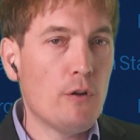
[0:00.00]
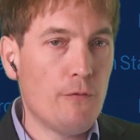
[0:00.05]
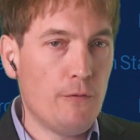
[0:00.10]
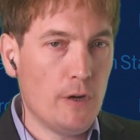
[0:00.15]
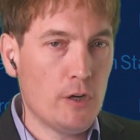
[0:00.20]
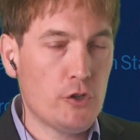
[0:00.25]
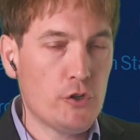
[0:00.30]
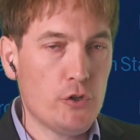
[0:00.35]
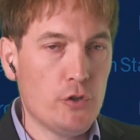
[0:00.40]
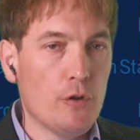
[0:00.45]

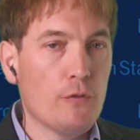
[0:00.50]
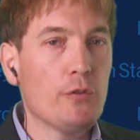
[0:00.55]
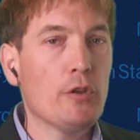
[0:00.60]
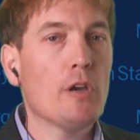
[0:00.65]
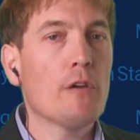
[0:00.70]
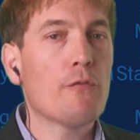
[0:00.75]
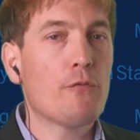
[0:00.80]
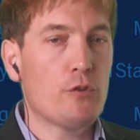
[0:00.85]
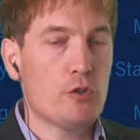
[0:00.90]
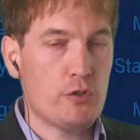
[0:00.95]
function of the
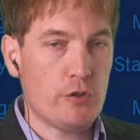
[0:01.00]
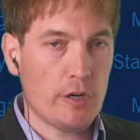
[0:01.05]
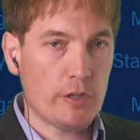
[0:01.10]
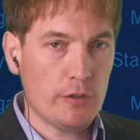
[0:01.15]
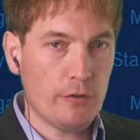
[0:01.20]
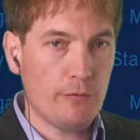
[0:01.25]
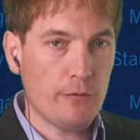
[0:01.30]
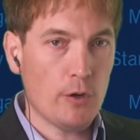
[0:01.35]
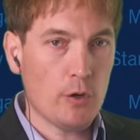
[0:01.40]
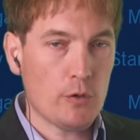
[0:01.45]

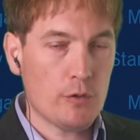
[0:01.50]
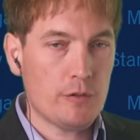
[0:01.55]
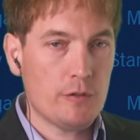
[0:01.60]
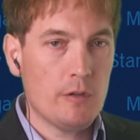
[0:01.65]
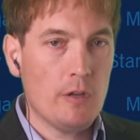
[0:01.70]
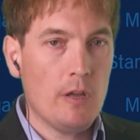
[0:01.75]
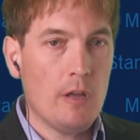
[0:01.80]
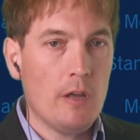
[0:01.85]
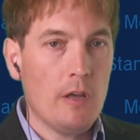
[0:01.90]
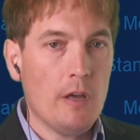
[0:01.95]
infrastructure folks.
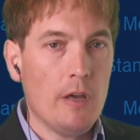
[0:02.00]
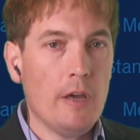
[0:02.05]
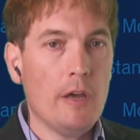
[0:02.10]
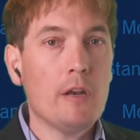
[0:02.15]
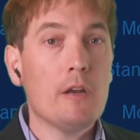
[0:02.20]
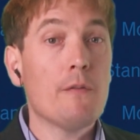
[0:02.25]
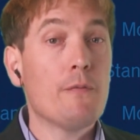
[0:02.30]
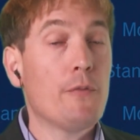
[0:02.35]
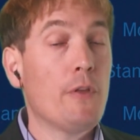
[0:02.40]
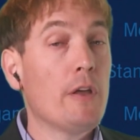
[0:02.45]

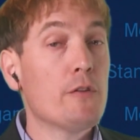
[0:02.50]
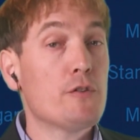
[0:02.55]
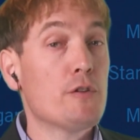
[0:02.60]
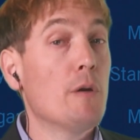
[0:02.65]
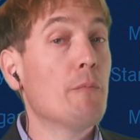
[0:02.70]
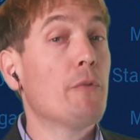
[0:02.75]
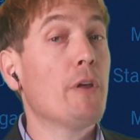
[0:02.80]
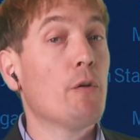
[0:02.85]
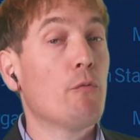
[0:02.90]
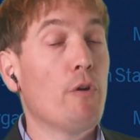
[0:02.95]
And if then
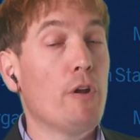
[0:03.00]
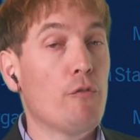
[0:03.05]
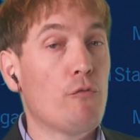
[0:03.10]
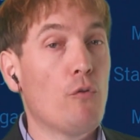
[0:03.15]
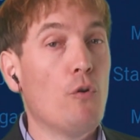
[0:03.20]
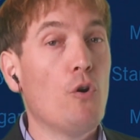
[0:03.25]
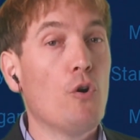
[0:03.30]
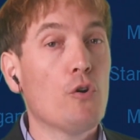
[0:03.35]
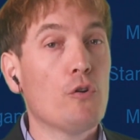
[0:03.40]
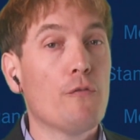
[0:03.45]
something went
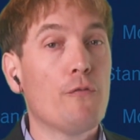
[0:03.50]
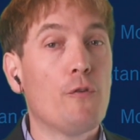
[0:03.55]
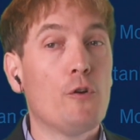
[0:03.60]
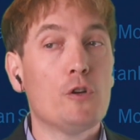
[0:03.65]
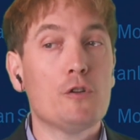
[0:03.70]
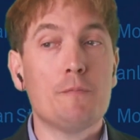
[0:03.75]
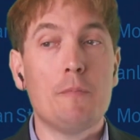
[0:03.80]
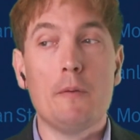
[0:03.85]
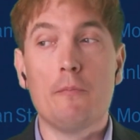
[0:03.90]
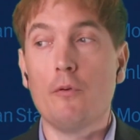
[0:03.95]
wrong, the
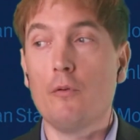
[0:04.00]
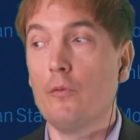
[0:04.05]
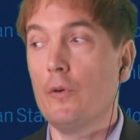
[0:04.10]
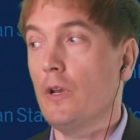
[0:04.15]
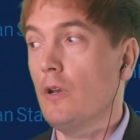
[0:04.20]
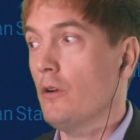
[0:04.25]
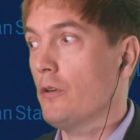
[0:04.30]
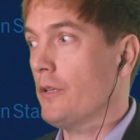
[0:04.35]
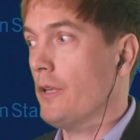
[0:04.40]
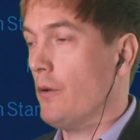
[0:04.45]
first people we
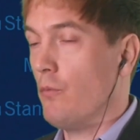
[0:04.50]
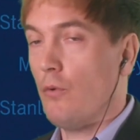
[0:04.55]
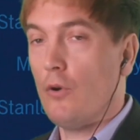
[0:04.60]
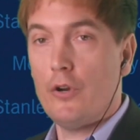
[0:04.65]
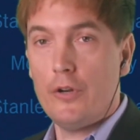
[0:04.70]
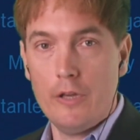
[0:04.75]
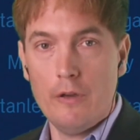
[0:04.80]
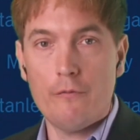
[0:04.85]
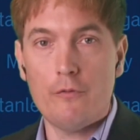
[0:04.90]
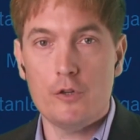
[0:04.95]
looked at were
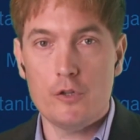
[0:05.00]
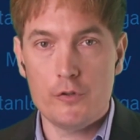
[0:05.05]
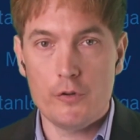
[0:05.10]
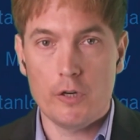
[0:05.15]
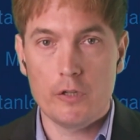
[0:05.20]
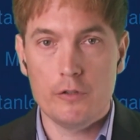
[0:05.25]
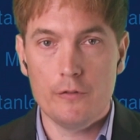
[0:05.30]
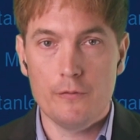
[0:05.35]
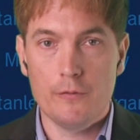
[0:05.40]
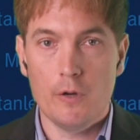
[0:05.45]
the
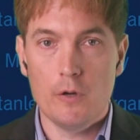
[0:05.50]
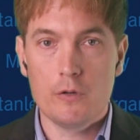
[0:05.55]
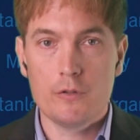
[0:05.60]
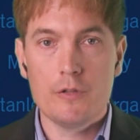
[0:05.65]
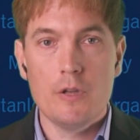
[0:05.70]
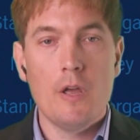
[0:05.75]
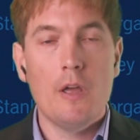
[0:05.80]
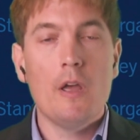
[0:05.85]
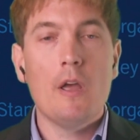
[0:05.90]
infrastructure folks.